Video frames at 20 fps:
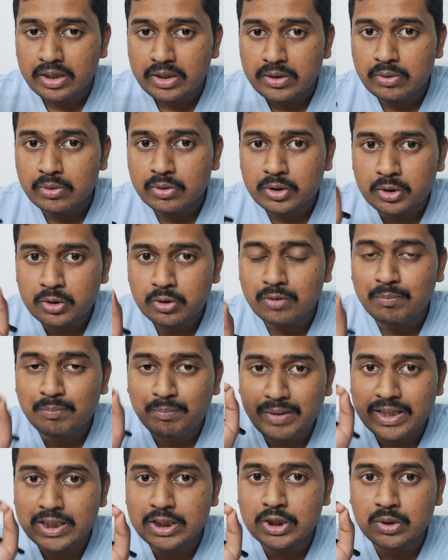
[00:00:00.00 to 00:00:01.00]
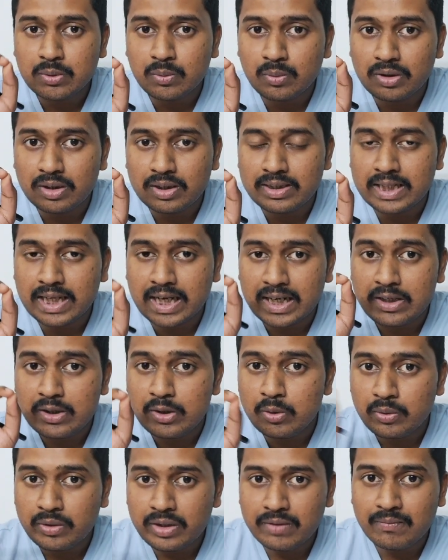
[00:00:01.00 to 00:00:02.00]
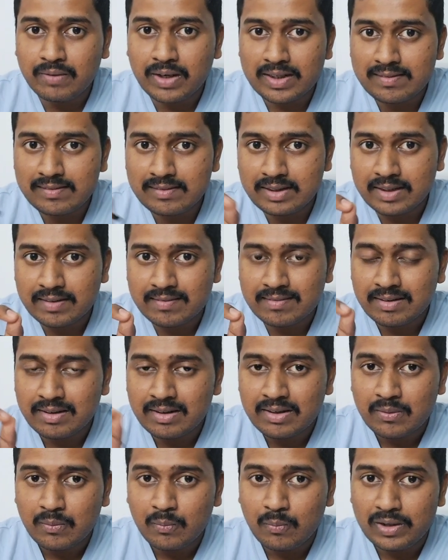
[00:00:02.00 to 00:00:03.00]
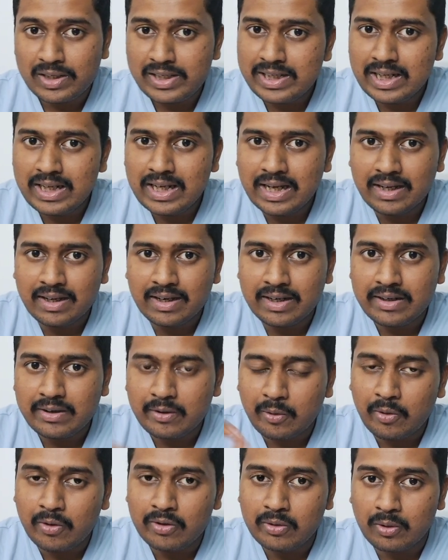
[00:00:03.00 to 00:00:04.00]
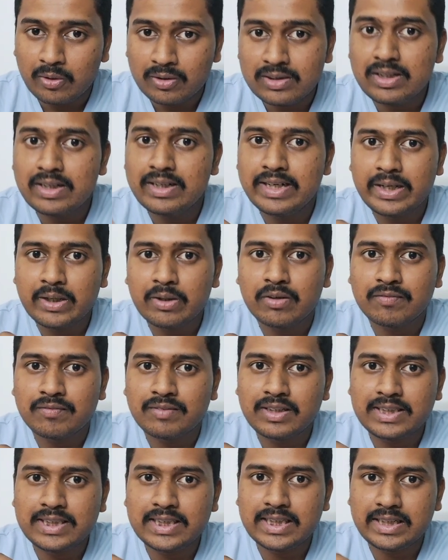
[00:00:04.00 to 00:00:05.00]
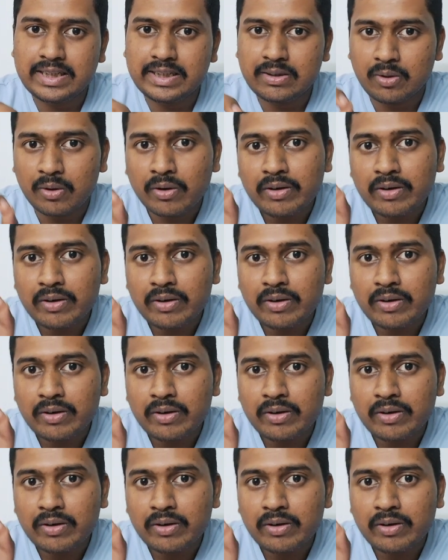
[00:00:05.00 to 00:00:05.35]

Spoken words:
you should make sure that you revise this 1 day ahead or on the day of the GT